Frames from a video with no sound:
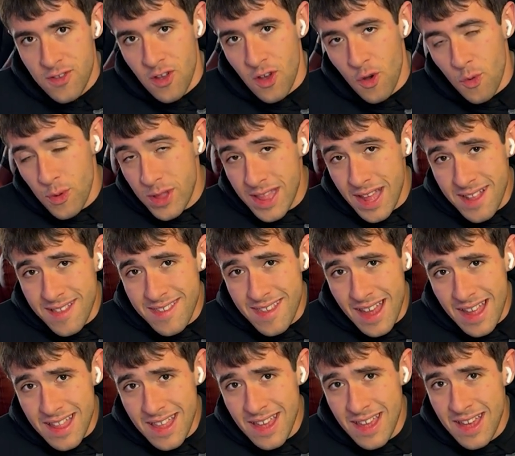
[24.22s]
So with that
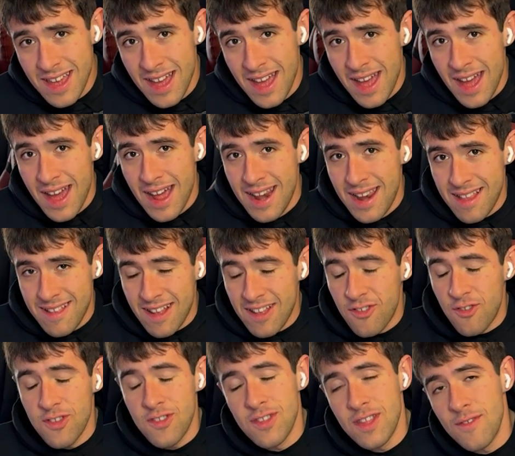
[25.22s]
said, let's get
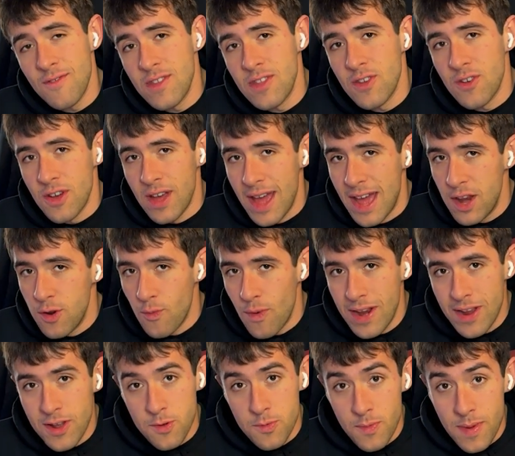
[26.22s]
straight in the video, and
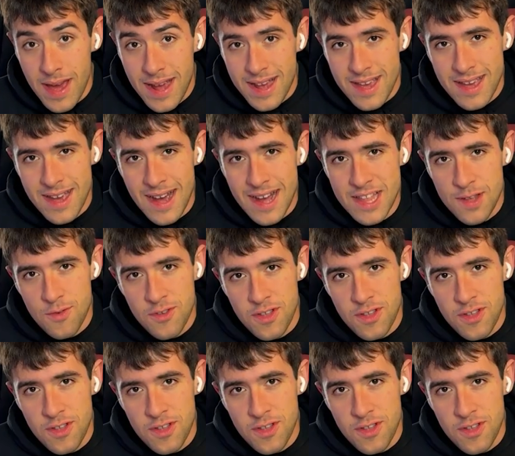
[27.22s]
welcome back at